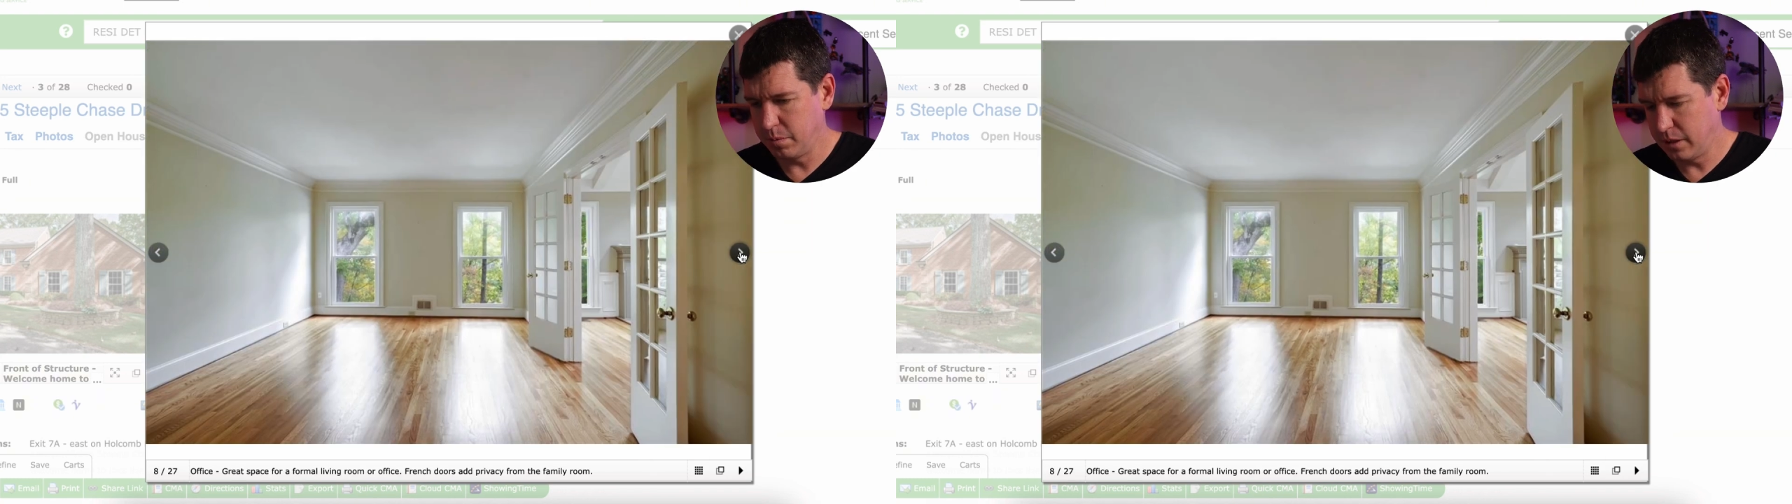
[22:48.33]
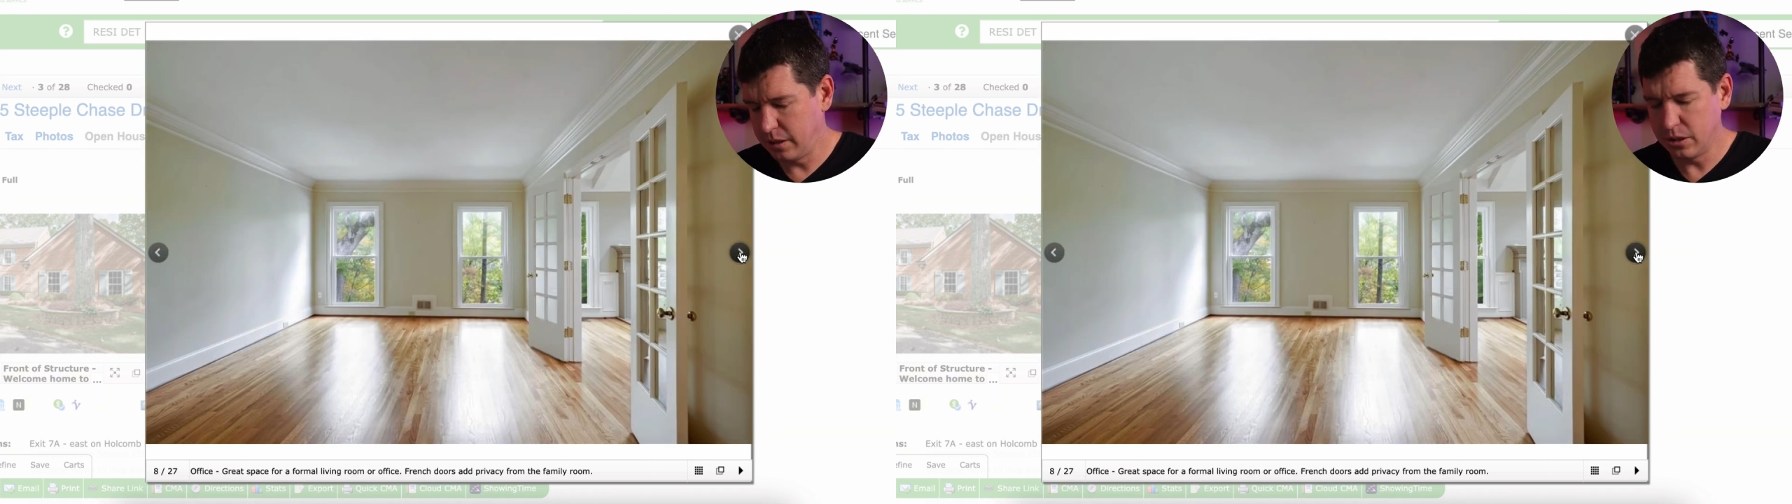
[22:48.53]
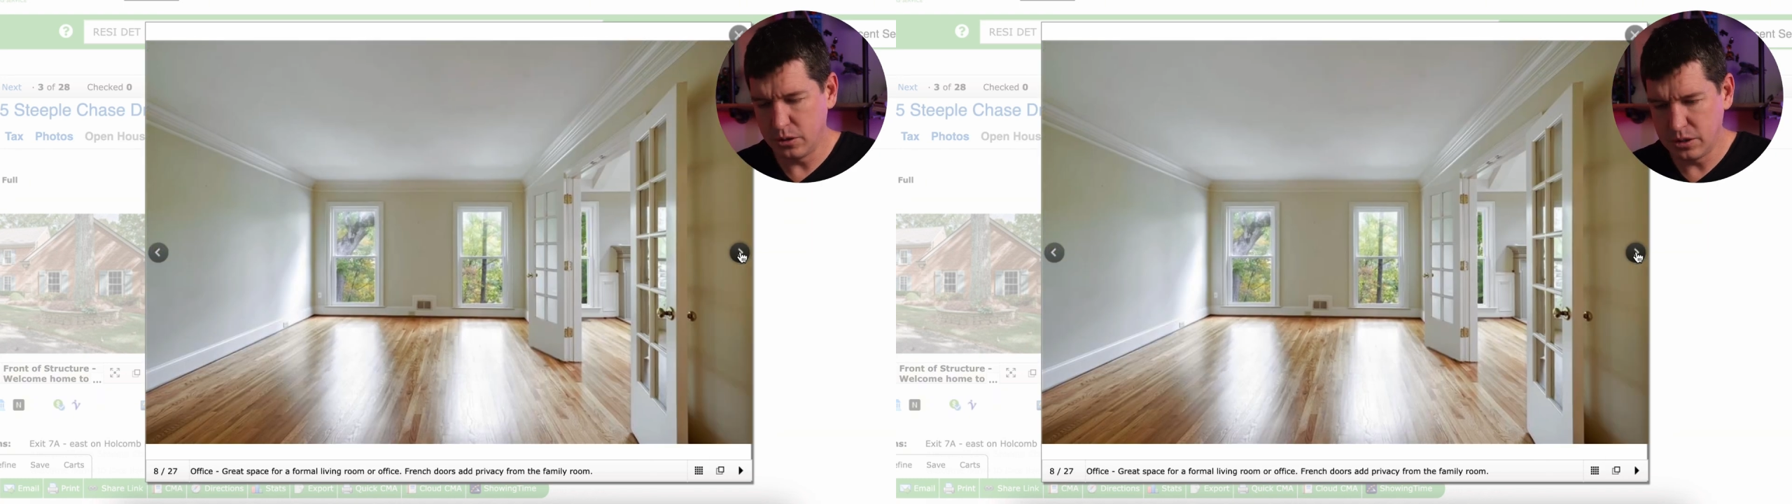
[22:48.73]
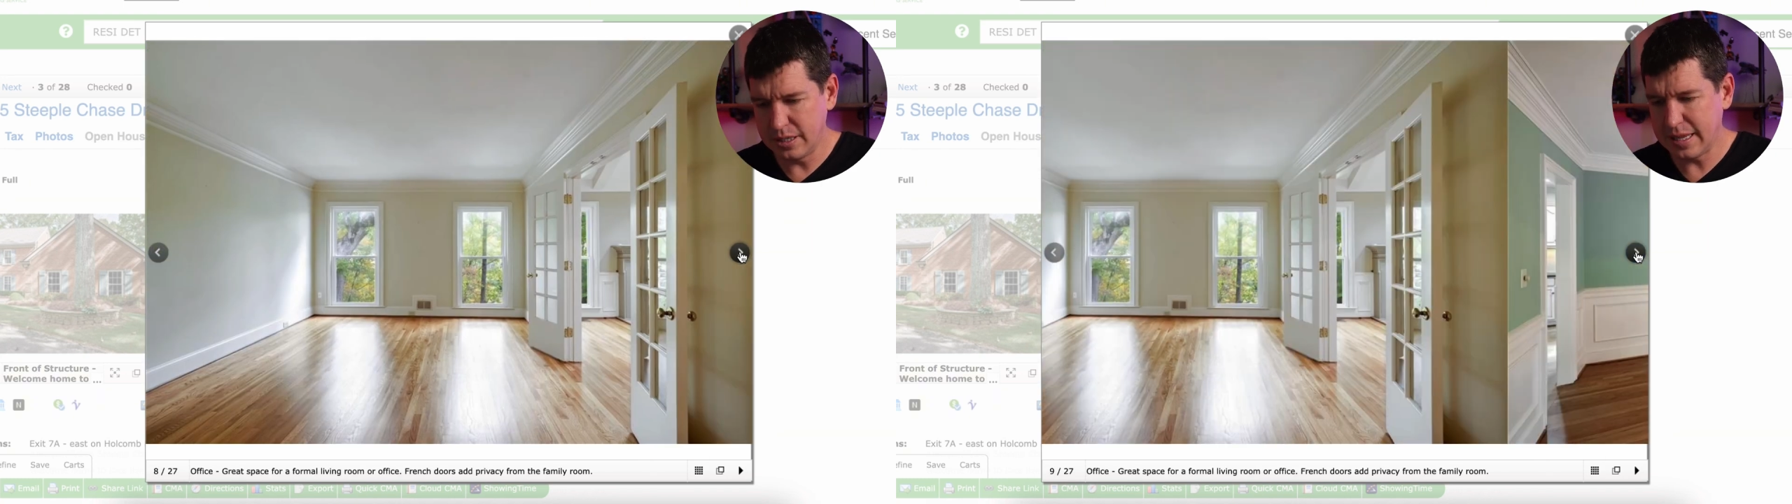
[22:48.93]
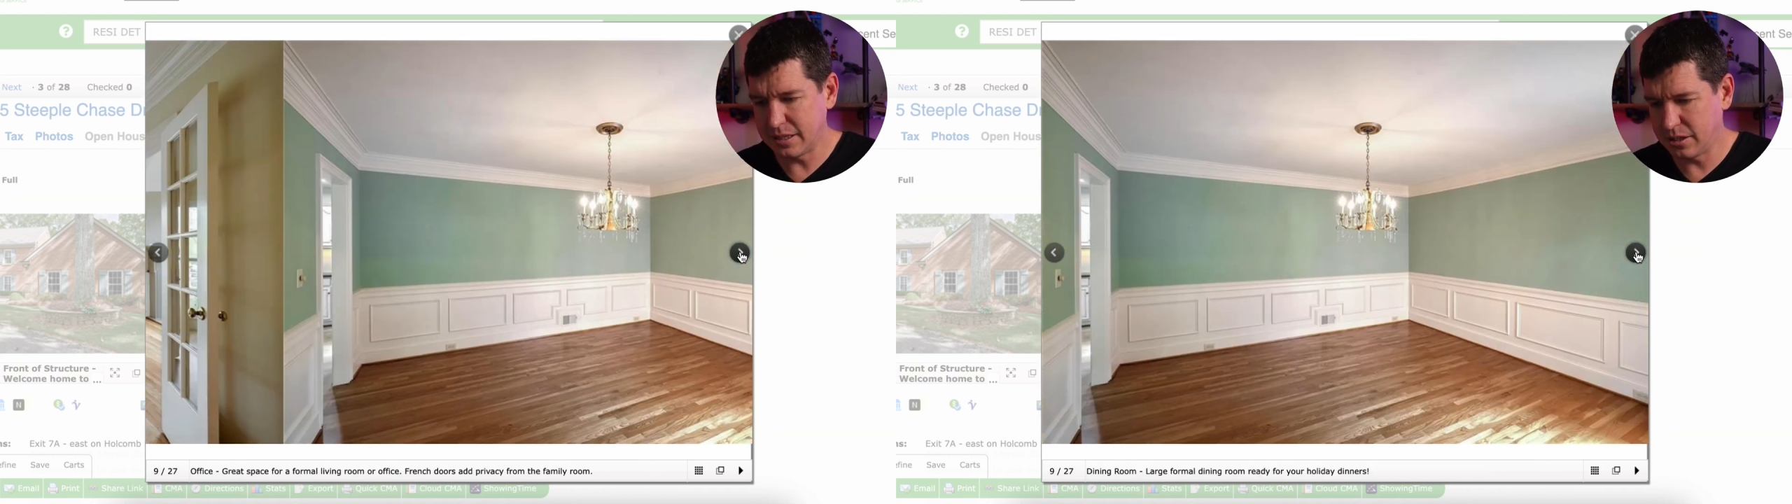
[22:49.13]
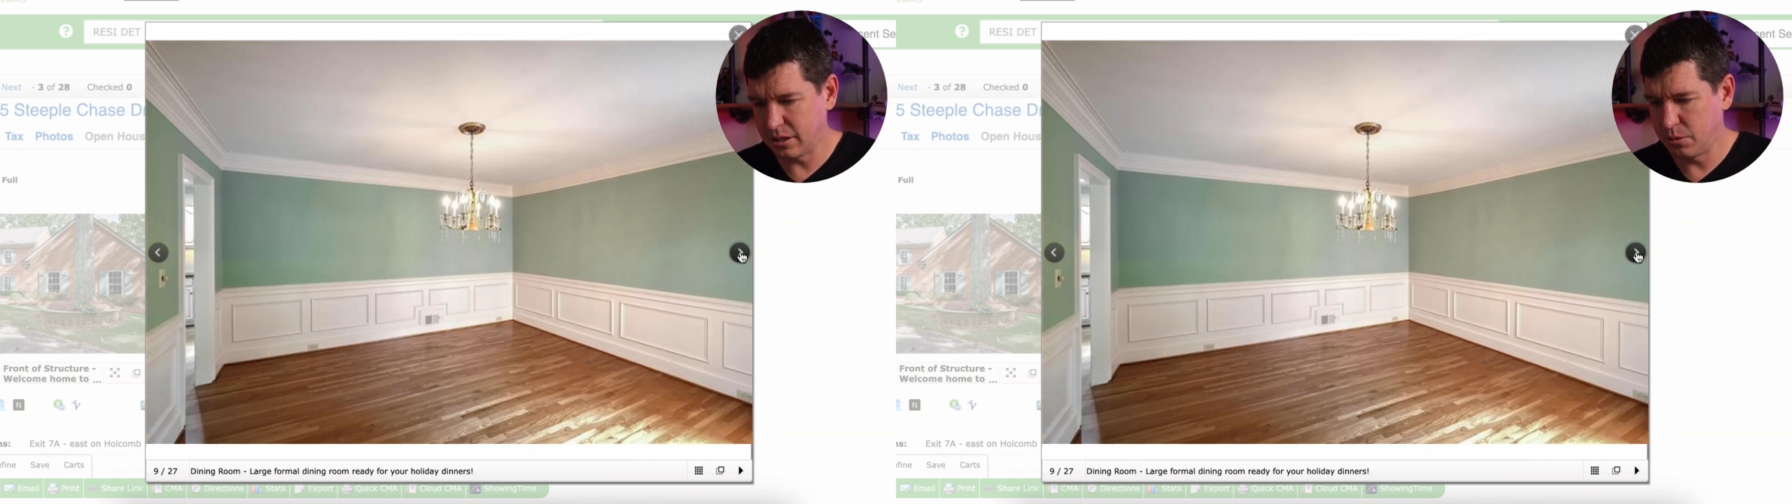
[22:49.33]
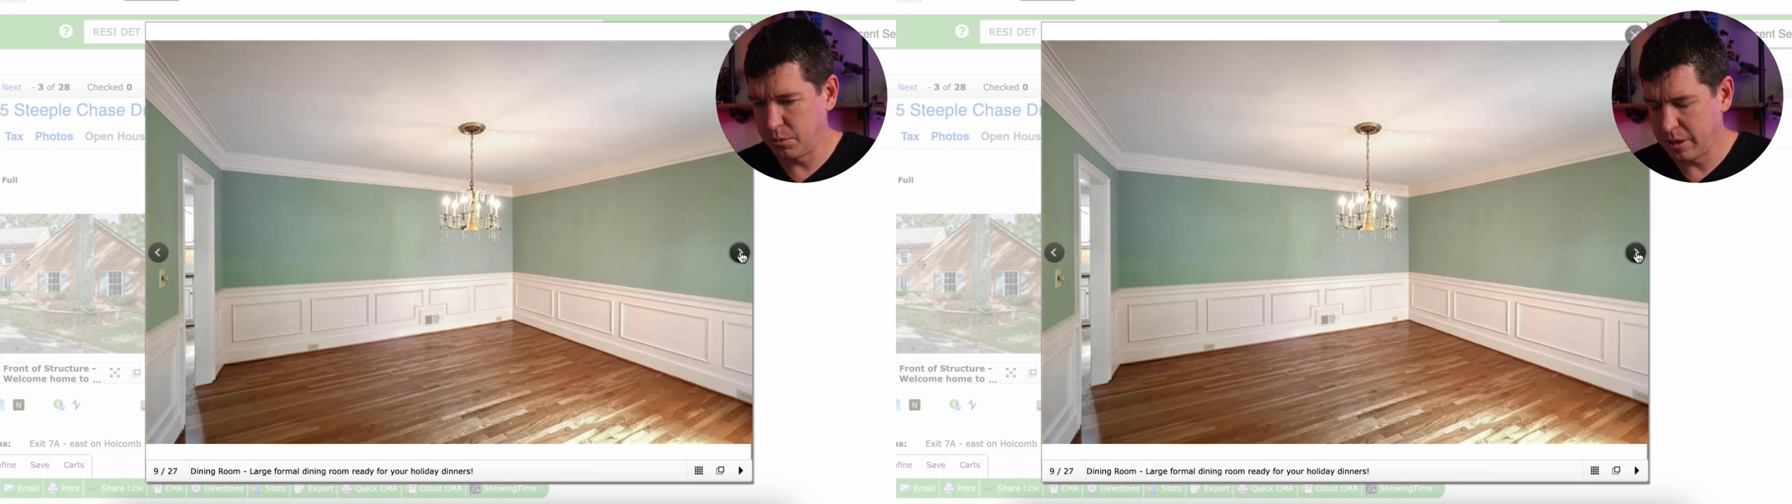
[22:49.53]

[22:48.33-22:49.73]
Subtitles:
You see that sunroom